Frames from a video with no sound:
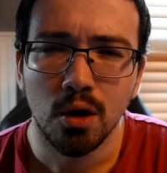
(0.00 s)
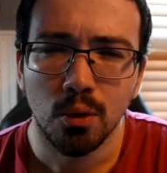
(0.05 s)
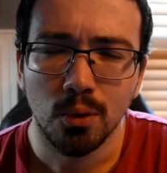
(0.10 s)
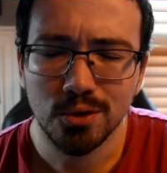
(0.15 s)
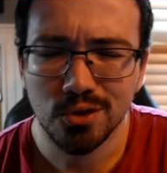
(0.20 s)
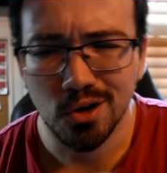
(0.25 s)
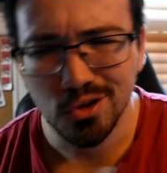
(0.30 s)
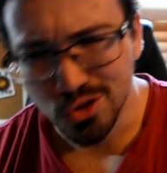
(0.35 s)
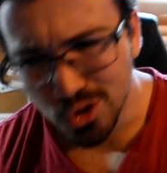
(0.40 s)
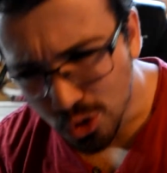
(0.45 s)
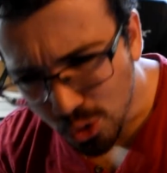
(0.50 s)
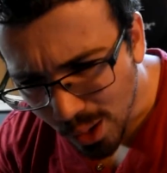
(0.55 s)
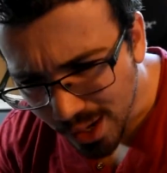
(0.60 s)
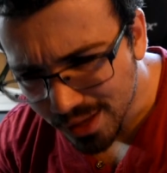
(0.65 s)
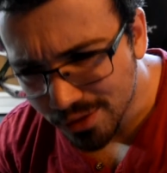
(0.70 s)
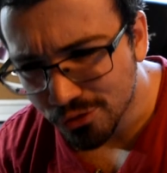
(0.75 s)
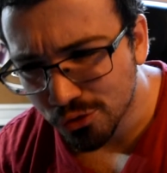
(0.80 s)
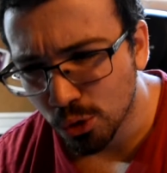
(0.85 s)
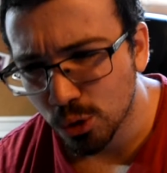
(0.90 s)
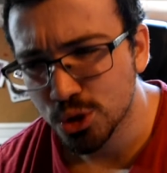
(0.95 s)
What's also quite
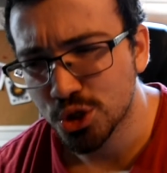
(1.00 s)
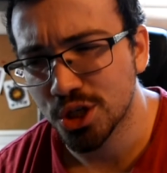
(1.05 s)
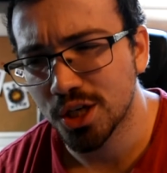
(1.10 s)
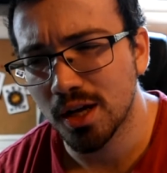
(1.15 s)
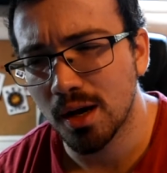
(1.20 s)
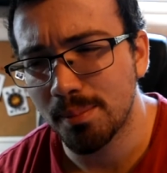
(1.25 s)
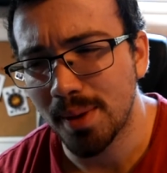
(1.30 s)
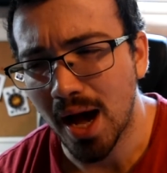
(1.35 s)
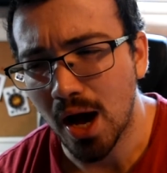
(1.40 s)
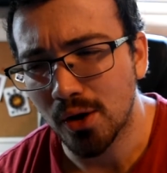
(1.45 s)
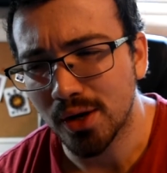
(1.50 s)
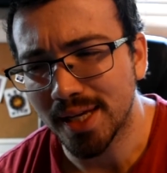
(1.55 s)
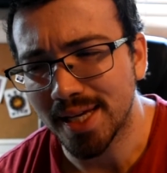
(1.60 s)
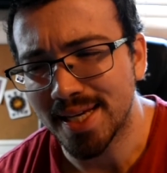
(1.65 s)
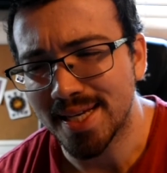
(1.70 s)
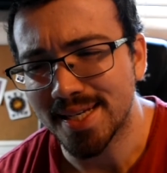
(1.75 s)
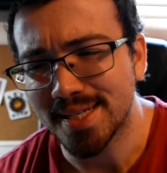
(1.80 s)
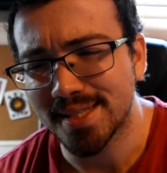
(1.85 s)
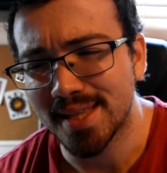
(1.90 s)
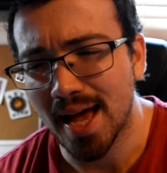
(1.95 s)
unfortunate about it
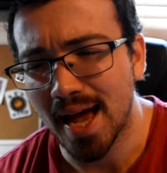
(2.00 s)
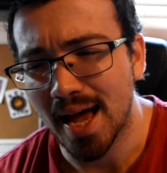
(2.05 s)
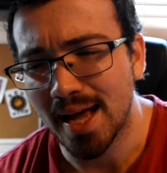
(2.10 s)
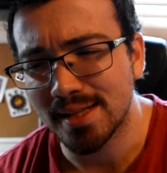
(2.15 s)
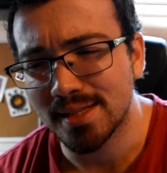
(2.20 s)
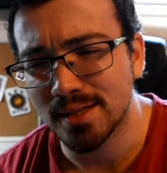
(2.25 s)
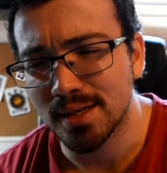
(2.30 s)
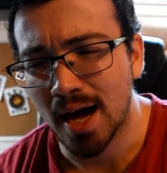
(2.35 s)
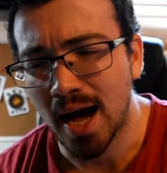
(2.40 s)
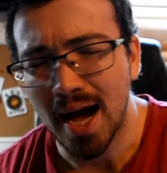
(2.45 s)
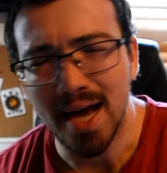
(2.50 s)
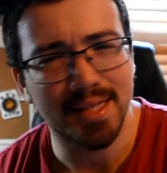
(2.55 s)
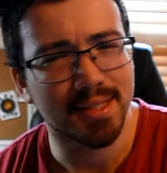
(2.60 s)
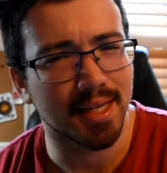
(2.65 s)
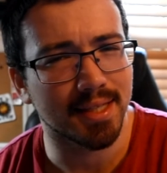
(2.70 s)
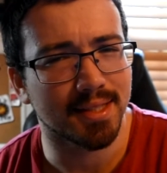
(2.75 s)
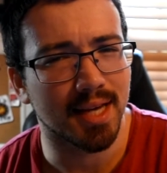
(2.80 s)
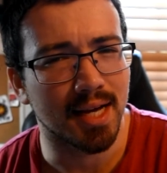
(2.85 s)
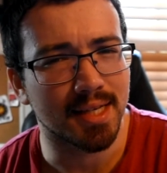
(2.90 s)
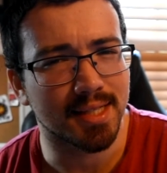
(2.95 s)
is that
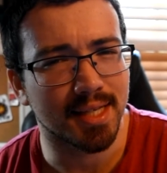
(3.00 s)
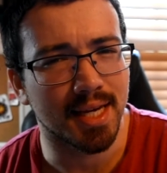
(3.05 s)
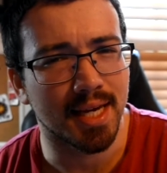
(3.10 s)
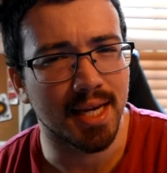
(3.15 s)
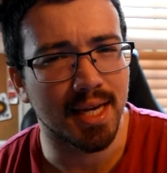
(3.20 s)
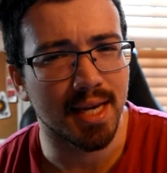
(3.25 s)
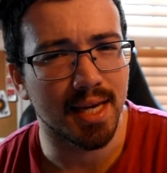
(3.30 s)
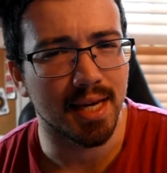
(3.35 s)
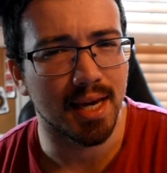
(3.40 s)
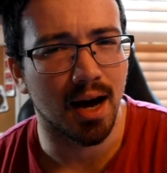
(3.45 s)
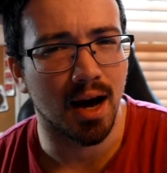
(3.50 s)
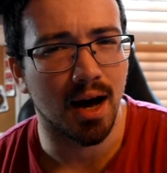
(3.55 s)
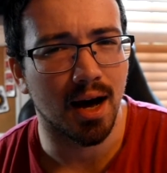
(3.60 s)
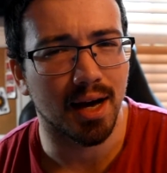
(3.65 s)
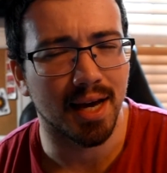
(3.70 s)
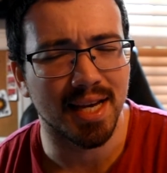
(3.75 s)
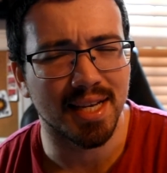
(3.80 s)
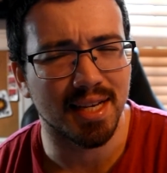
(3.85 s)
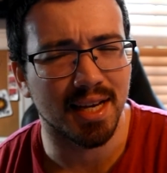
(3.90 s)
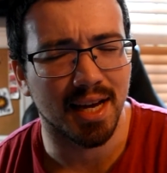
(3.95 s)
Haise Sasaki
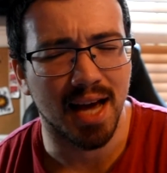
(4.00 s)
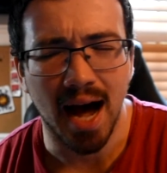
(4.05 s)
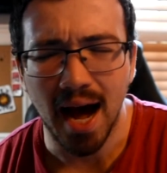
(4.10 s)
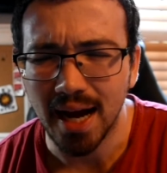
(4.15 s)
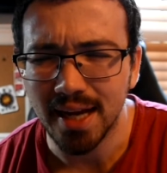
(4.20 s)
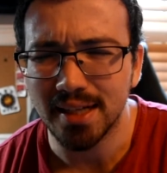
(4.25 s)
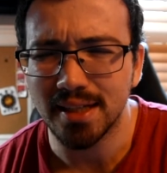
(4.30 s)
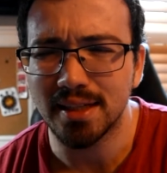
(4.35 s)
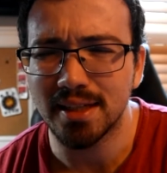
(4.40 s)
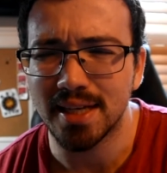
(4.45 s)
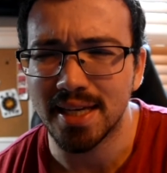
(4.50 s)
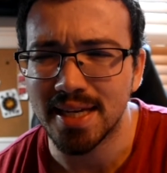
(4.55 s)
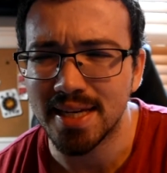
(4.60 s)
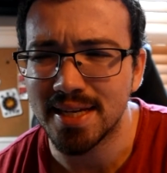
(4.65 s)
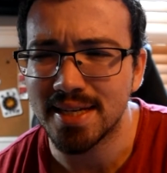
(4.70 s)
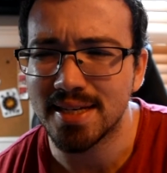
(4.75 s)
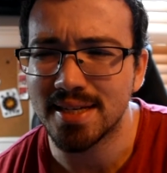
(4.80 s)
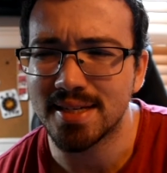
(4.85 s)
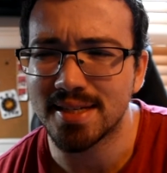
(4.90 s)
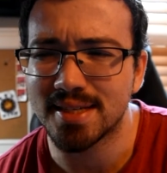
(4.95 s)
uh, it kinda
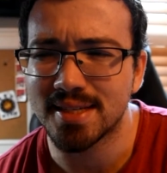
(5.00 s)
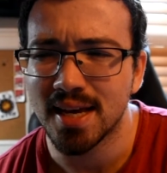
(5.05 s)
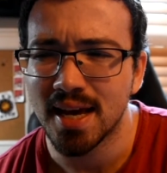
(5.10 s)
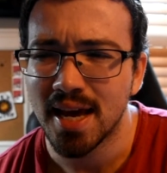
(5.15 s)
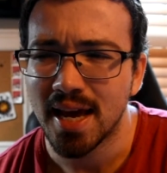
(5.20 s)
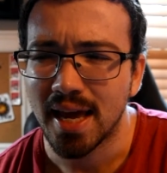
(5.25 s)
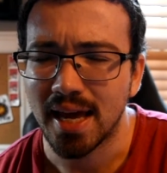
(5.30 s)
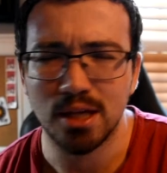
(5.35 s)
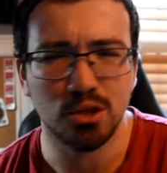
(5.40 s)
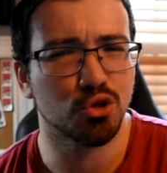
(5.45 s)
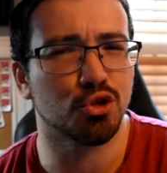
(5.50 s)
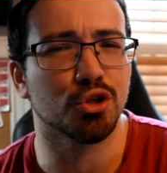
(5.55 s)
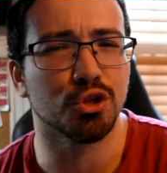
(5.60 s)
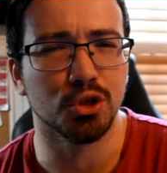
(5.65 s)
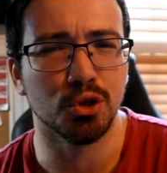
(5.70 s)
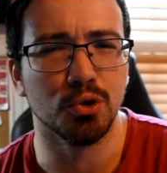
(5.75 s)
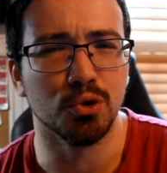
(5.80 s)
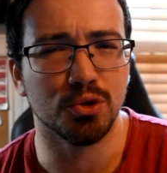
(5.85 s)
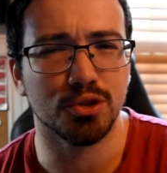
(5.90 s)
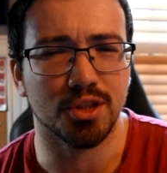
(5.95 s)
is
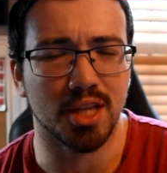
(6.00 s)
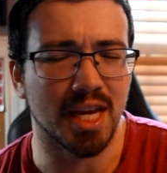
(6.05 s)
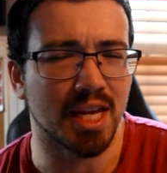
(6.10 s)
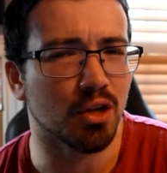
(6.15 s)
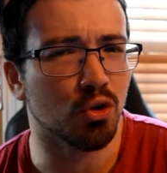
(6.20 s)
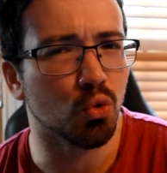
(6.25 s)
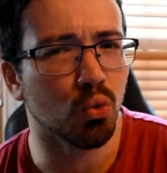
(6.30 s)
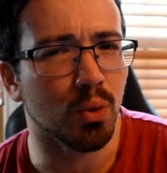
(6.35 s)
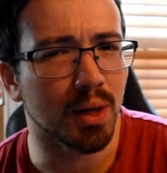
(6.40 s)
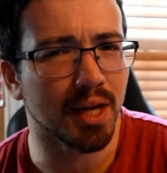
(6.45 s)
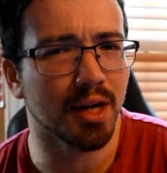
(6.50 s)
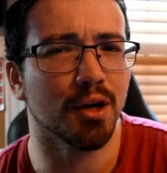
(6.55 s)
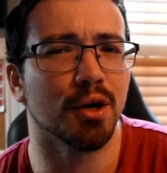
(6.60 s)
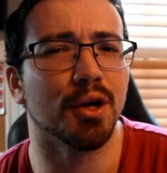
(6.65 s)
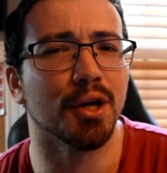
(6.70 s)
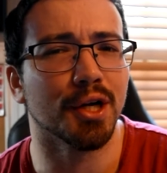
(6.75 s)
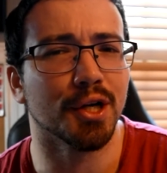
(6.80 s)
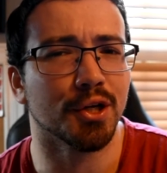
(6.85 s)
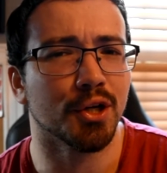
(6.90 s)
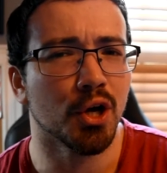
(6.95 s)
introduced in a
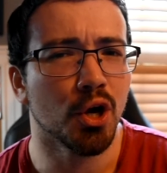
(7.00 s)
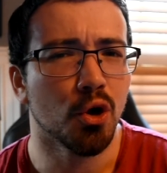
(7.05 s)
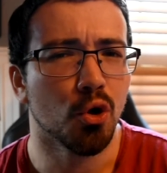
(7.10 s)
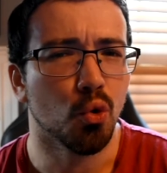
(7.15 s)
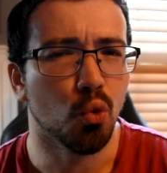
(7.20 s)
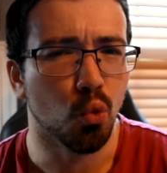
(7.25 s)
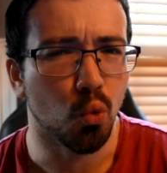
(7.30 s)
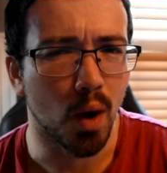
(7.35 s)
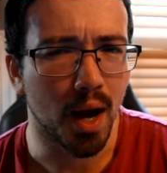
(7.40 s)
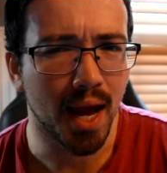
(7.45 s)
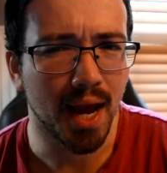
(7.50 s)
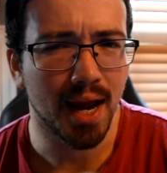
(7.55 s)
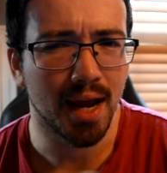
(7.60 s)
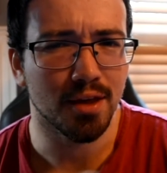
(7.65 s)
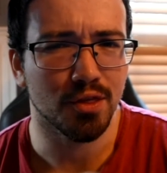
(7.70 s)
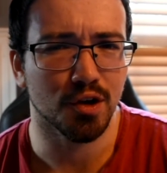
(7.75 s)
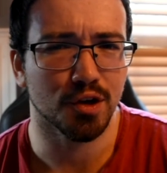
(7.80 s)
weird way.